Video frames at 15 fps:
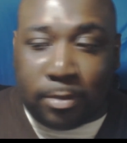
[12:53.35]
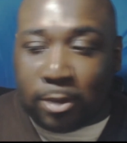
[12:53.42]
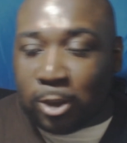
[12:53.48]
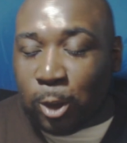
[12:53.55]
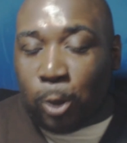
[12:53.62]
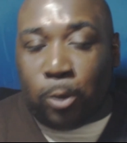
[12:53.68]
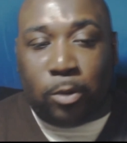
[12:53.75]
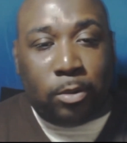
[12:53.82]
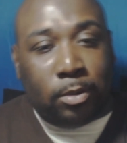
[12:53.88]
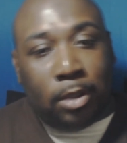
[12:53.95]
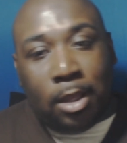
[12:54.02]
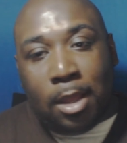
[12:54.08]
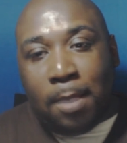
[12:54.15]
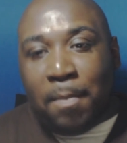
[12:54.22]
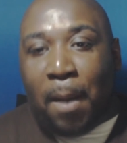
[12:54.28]
So
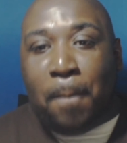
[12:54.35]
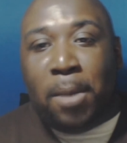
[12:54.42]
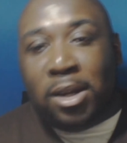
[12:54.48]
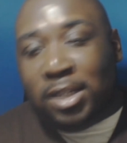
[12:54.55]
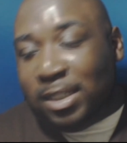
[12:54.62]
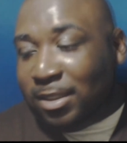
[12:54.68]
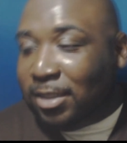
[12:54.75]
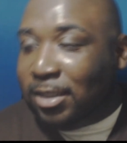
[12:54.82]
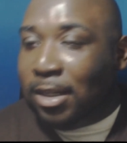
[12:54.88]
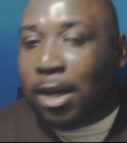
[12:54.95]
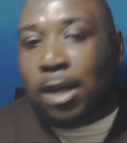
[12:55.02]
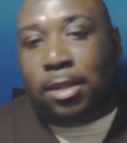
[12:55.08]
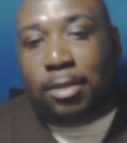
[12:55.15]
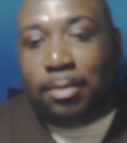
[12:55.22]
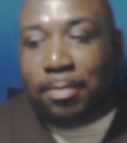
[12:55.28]
my money is
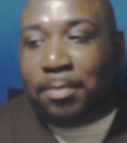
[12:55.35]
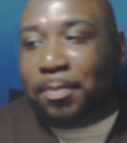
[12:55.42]
good.